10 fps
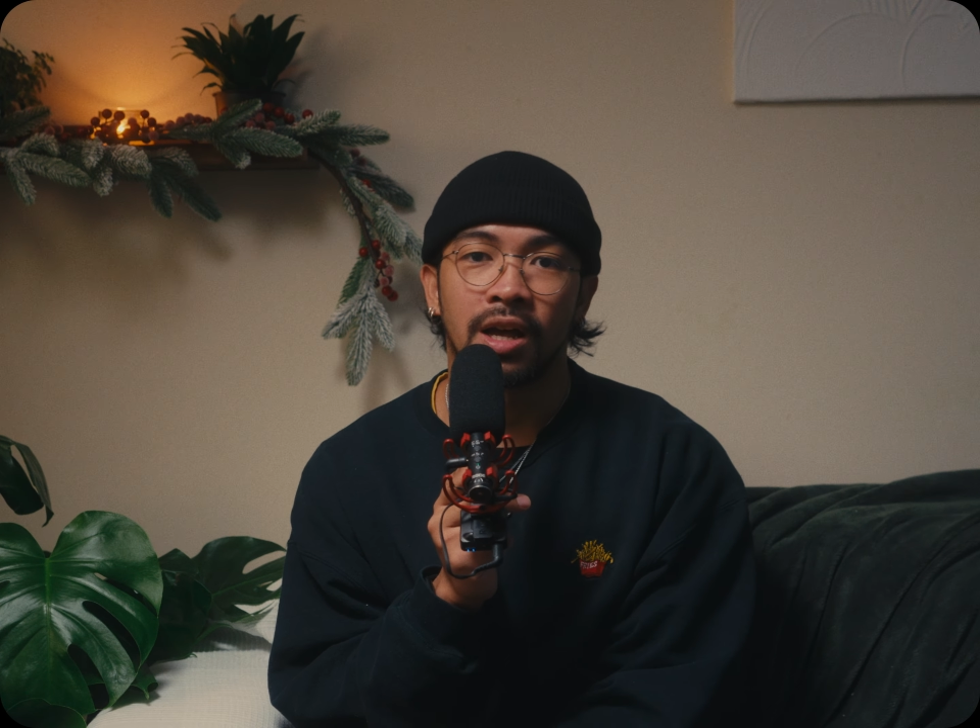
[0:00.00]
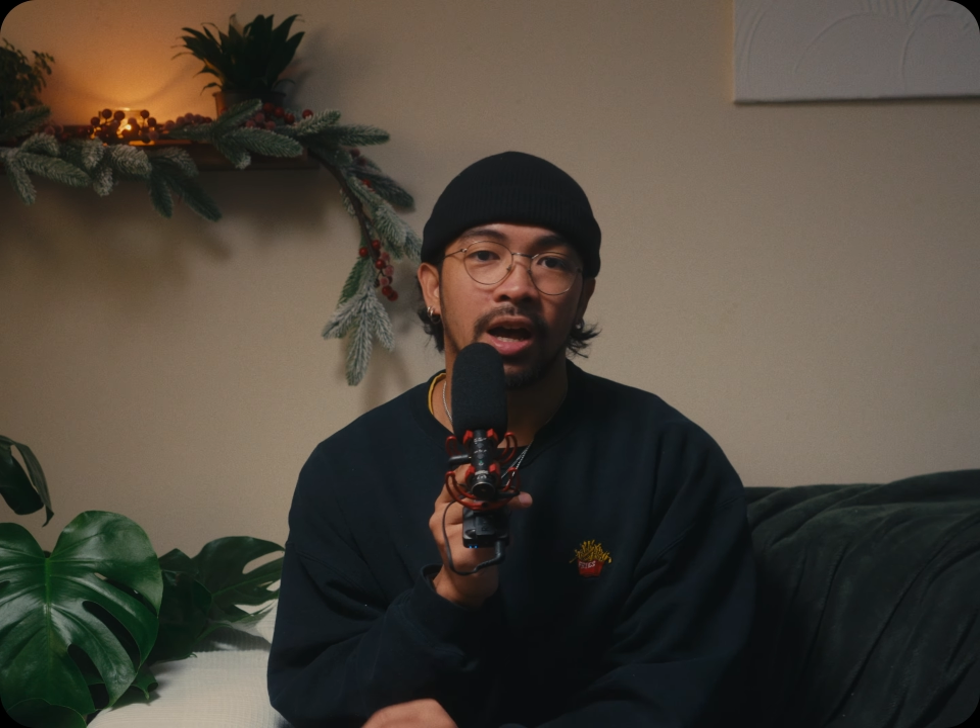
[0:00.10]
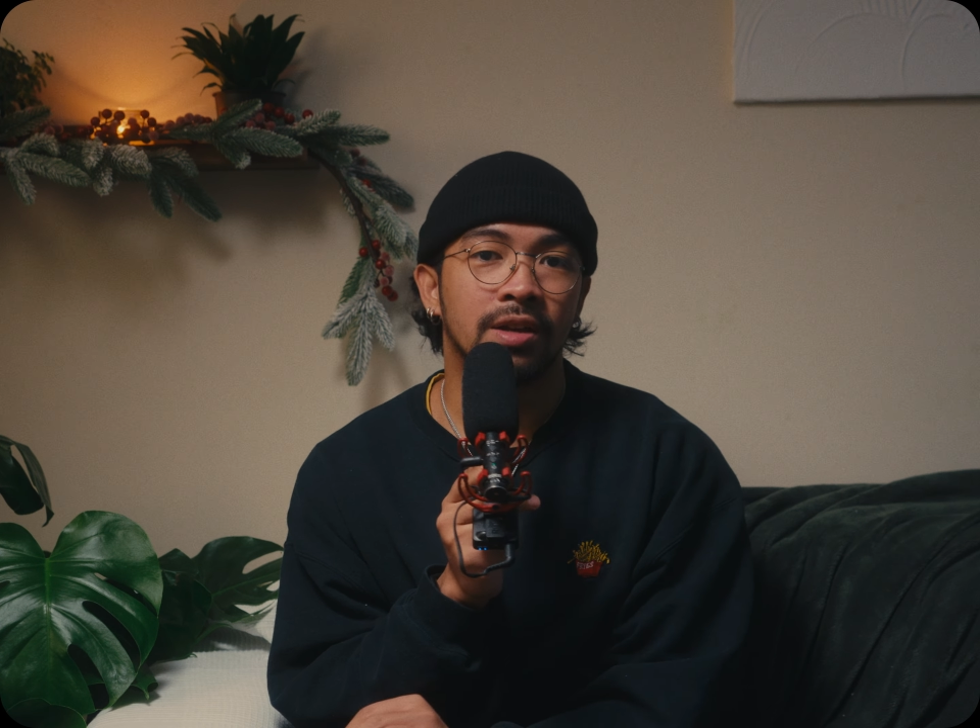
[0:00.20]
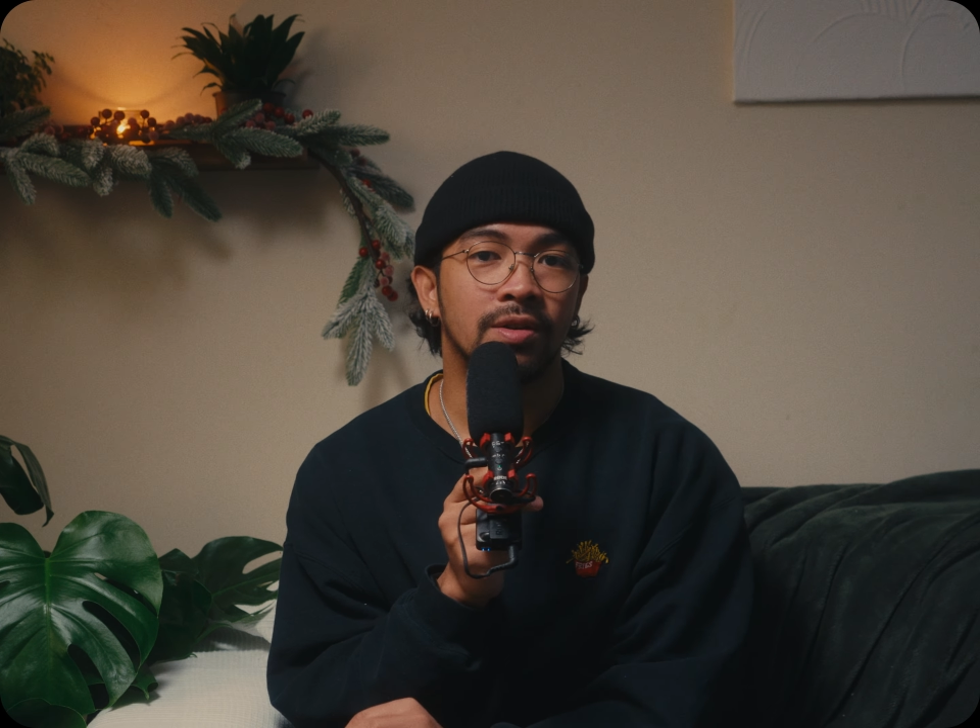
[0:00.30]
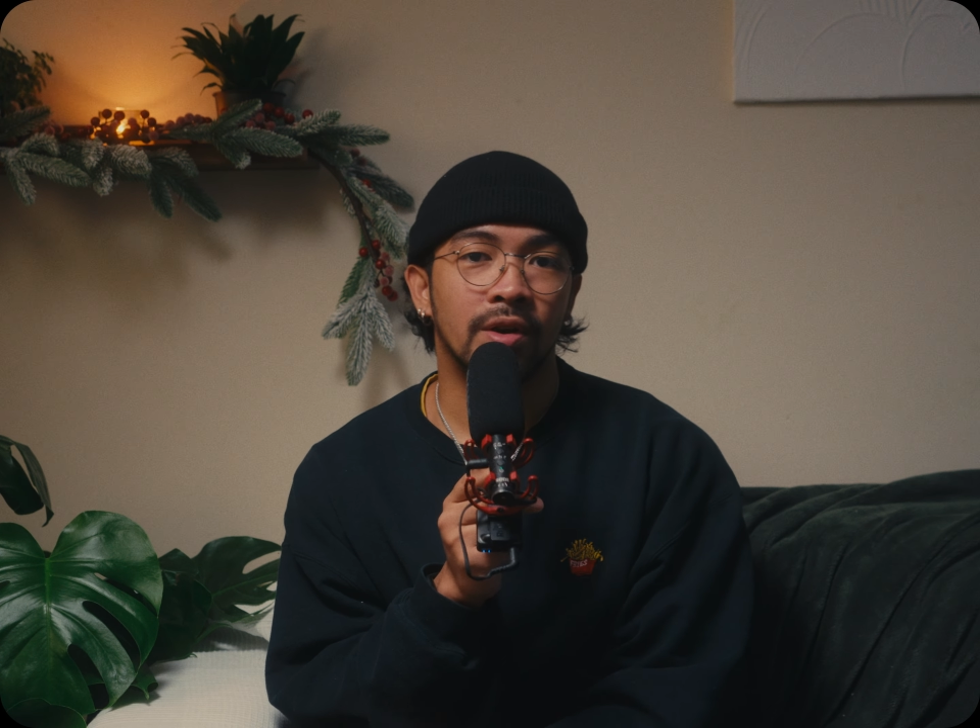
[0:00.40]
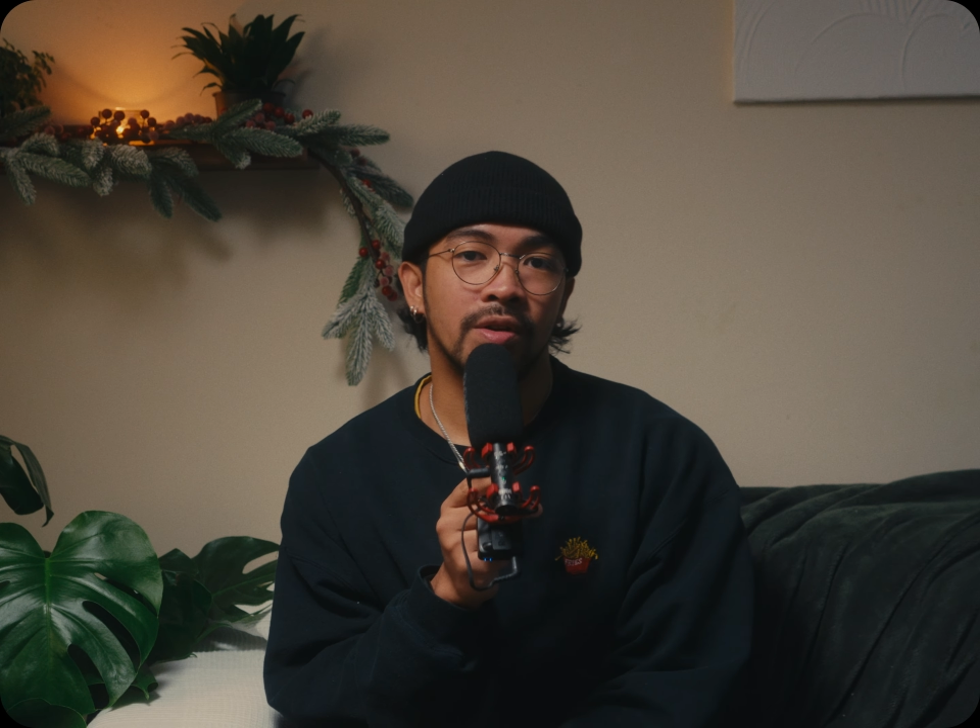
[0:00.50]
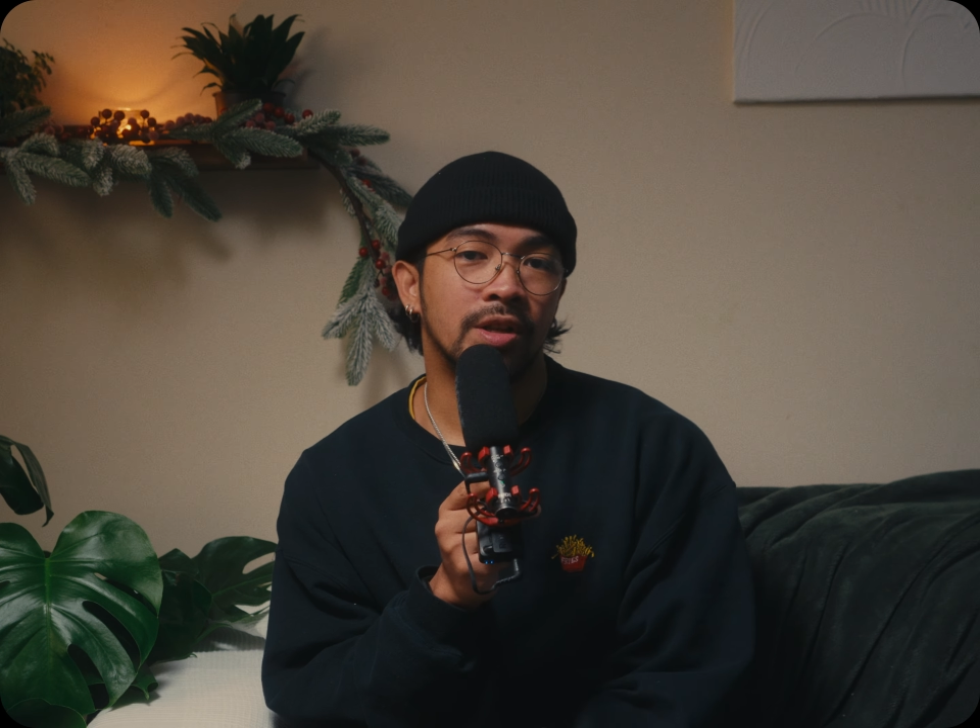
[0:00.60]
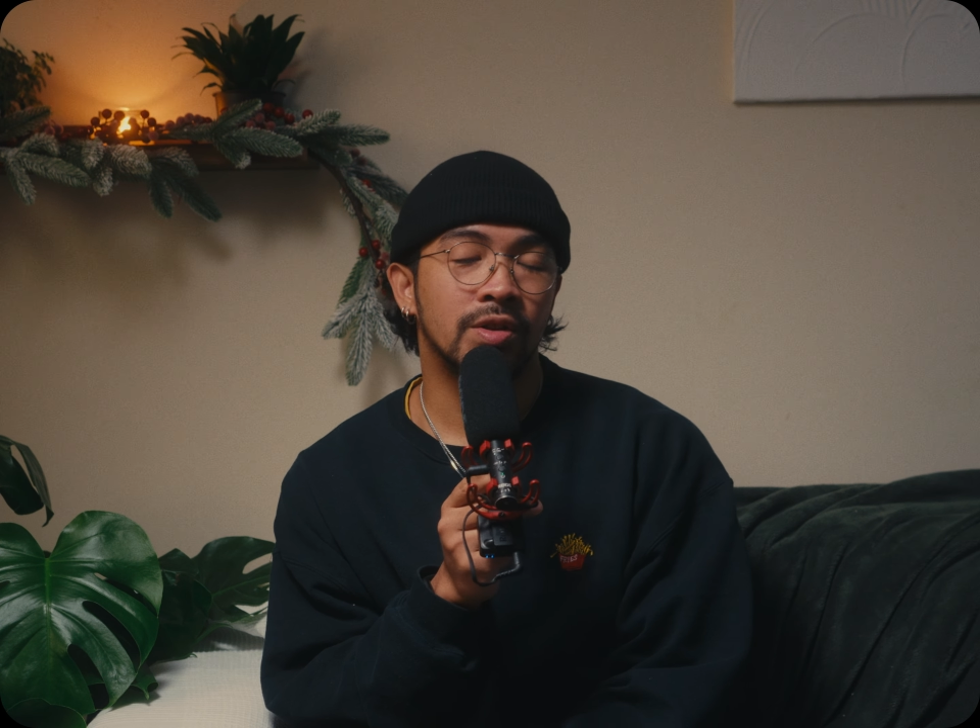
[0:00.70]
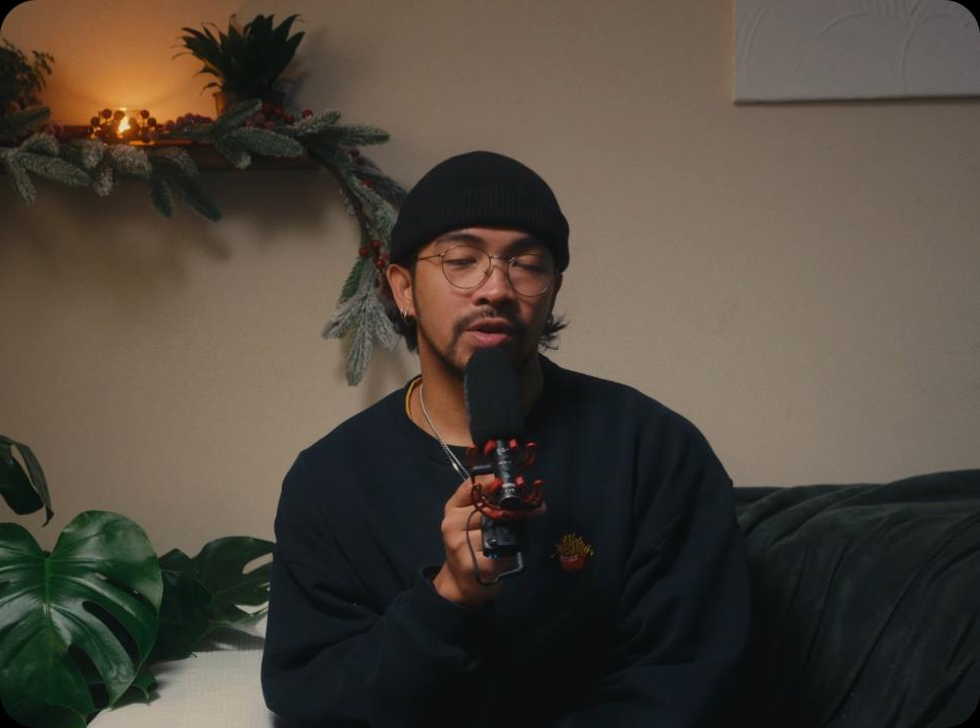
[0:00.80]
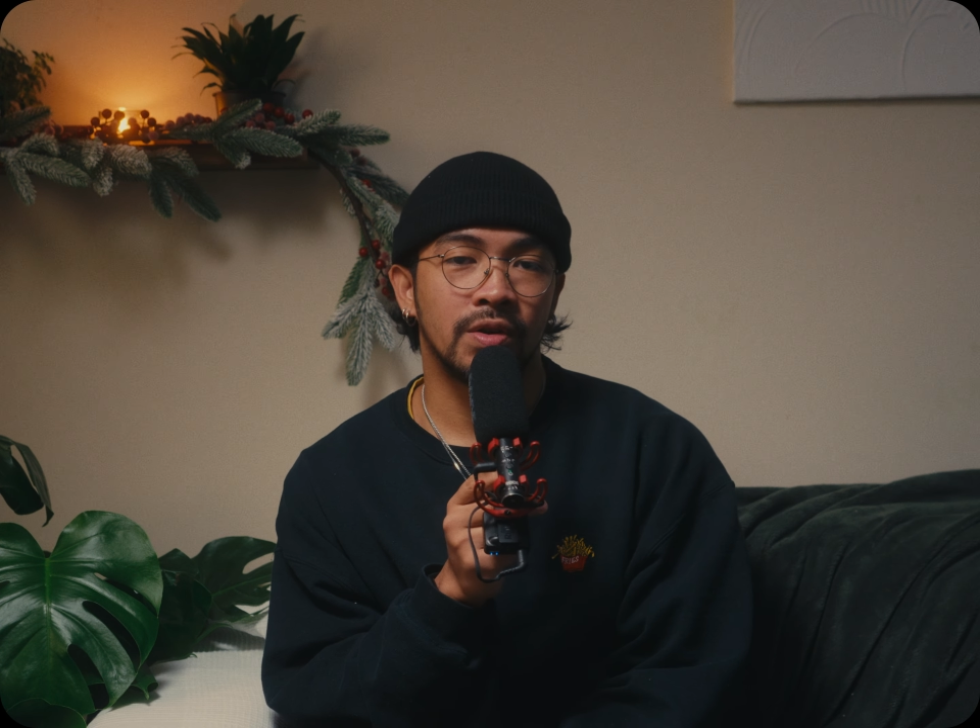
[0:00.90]
I don't
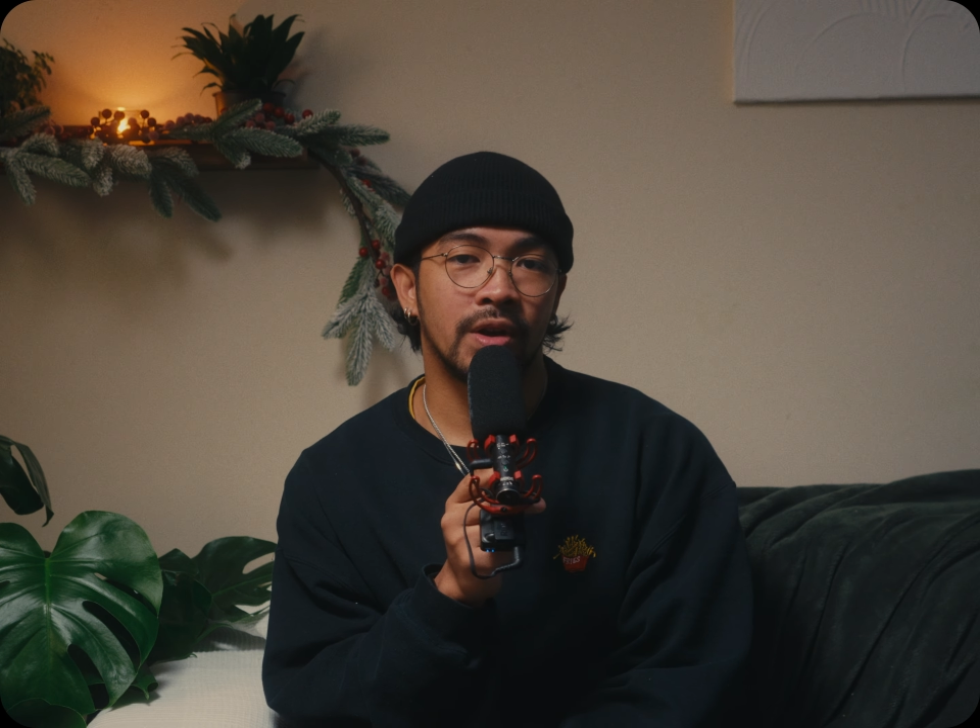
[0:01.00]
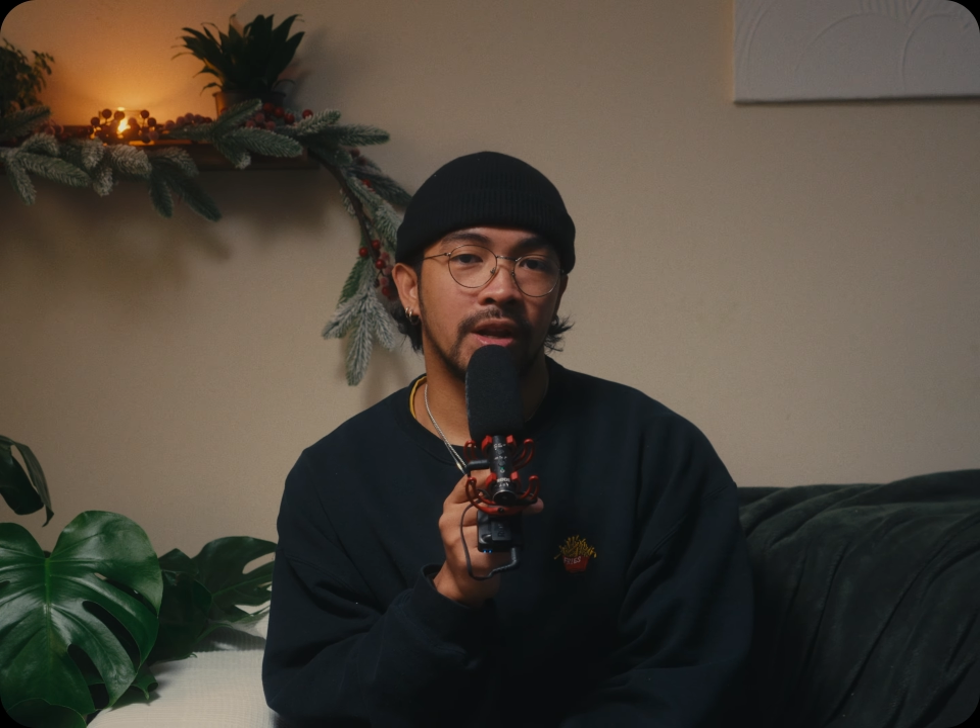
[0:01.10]
need to shoot